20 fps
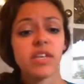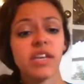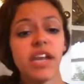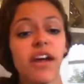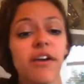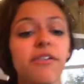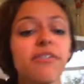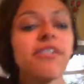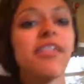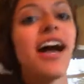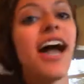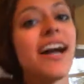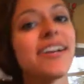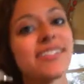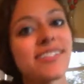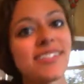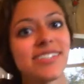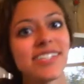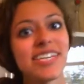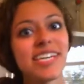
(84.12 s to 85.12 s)
Now,
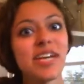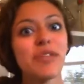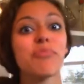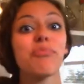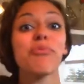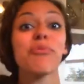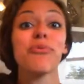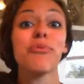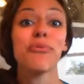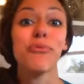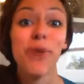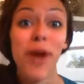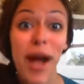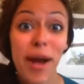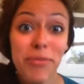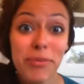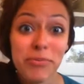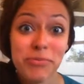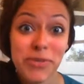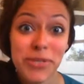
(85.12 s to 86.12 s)
lastly, and
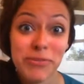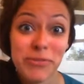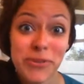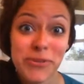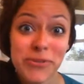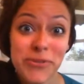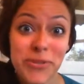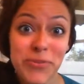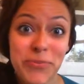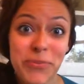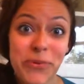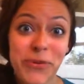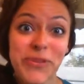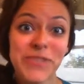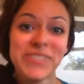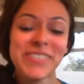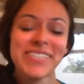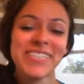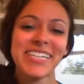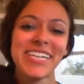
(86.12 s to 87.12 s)
probably most
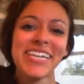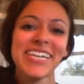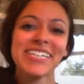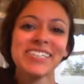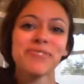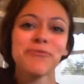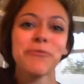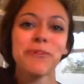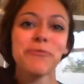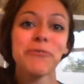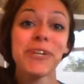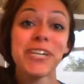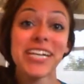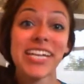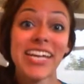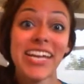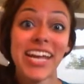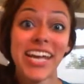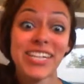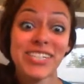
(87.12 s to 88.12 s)
importantly, is we want to
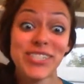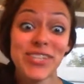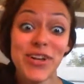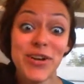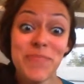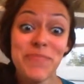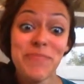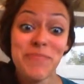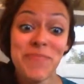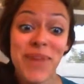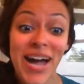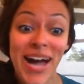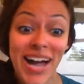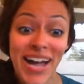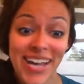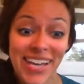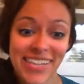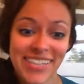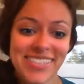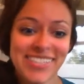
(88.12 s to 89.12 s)
engage their
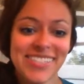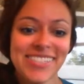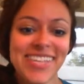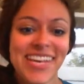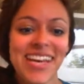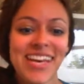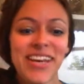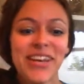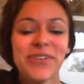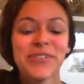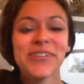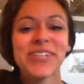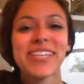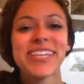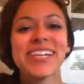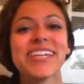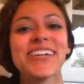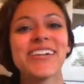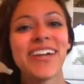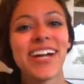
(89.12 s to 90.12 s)
minds. With
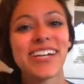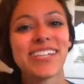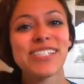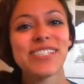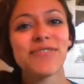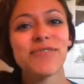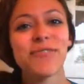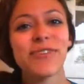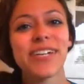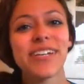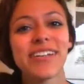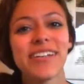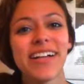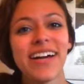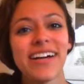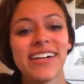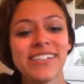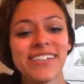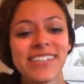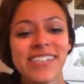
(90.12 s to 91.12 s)
interactive
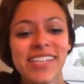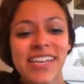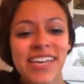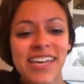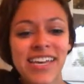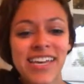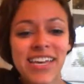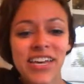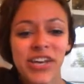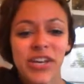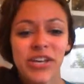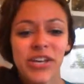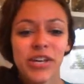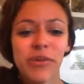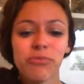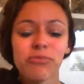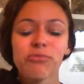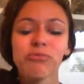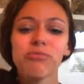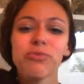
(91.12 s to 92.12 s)
read-alouds,
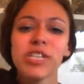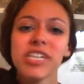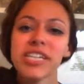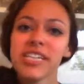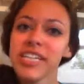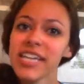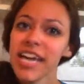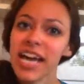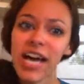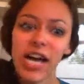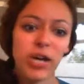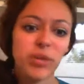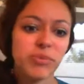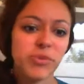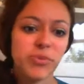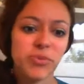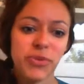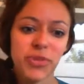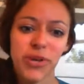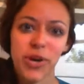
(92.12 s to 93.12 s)
it really
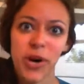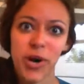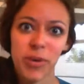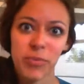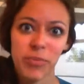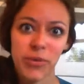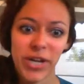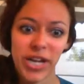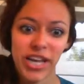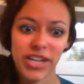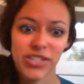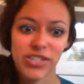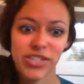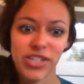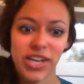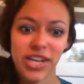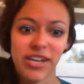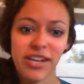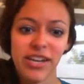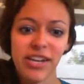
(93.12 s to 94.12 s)
helps with
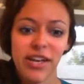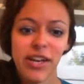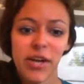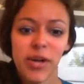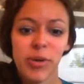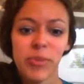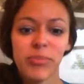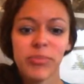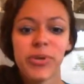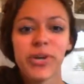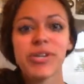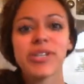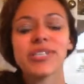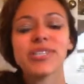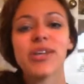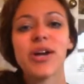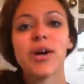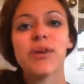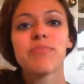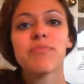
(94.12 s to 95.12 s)
comprehension.
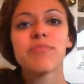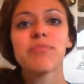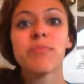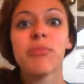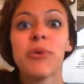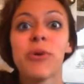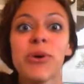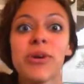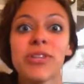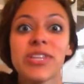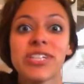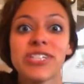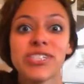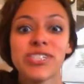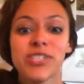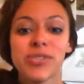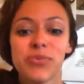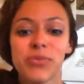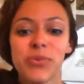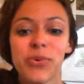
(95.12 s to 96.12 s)
Books are more than
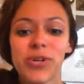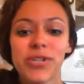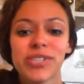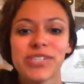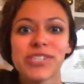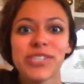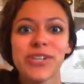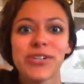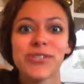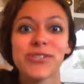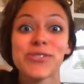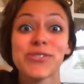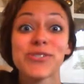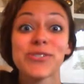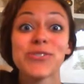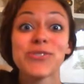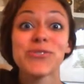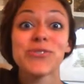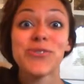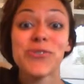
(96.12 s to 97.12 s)
just words, they're
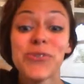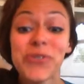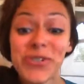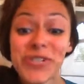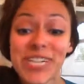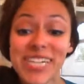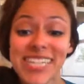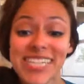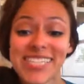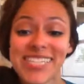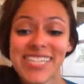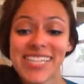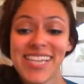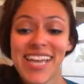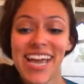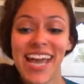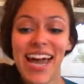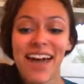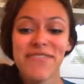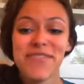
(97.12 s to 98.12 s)
stories, and
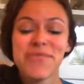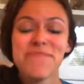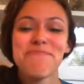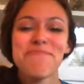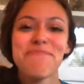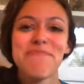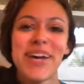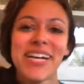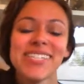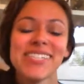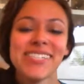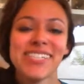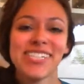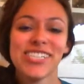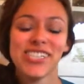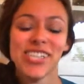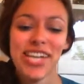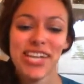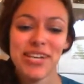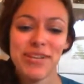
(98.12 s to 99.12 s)
they have a
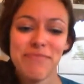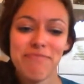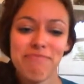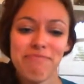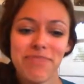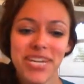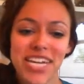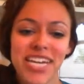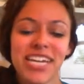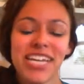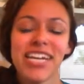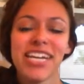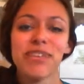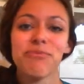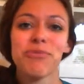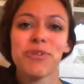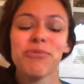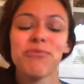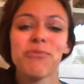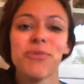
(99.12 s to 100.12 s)
message and a meaning,
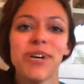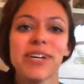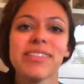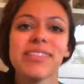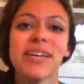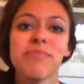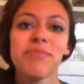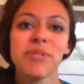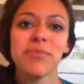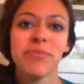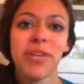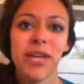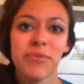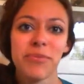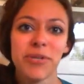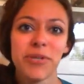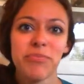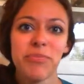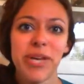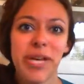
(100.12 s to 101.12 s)
and we want them to be
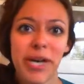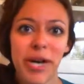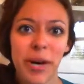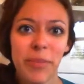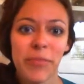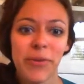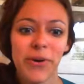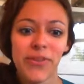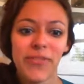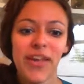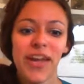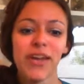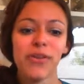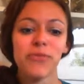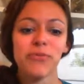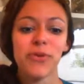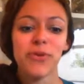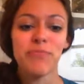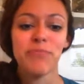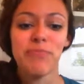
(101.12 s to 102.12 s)
able to pick up on that
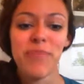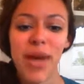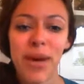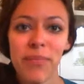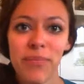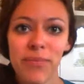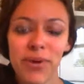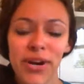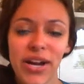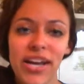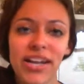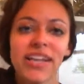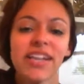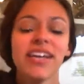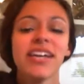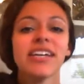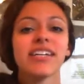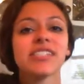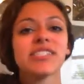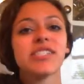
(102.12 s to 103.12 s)
and remember it.
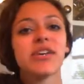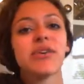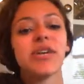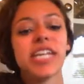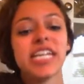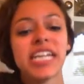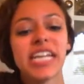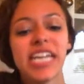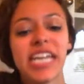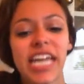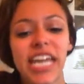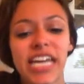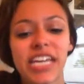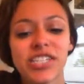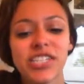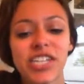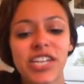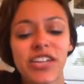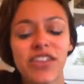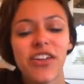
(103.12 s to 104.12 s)
So
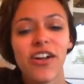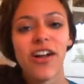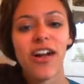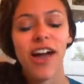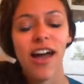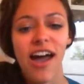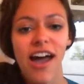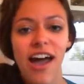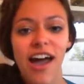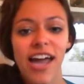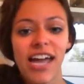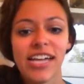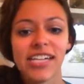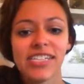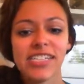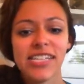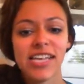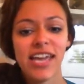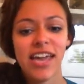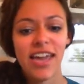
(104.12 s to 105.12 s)
engaging their
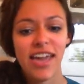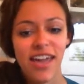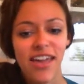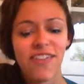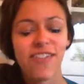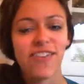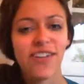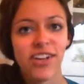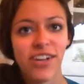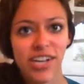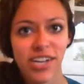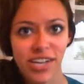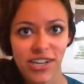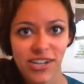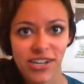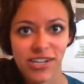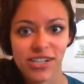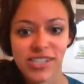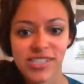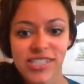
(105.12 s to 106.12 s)
eyes and their
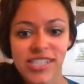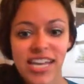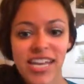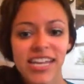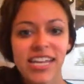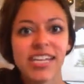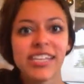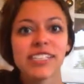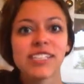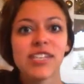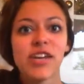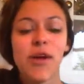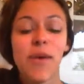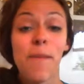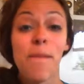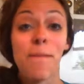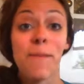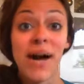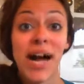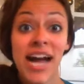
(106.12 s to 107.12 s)
ears gets their
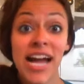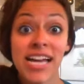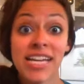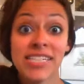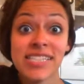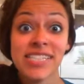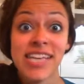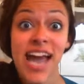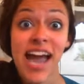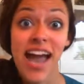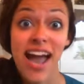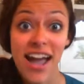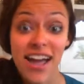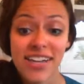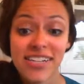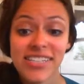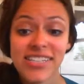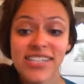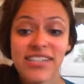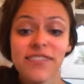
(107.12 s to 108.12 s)
minds
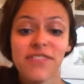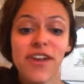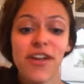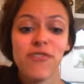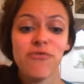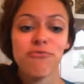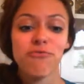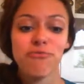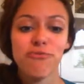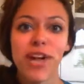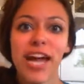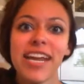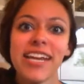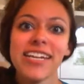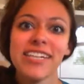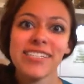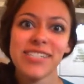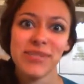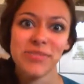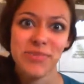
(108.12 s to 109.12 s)
active and
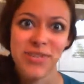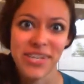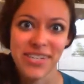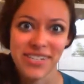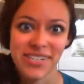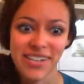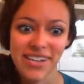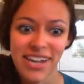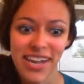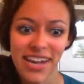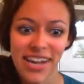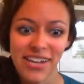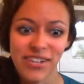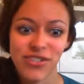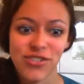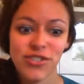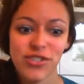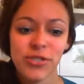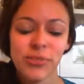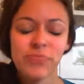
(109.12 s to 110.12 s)
ready to be
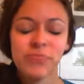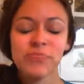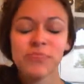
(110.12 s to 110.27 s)
engaged.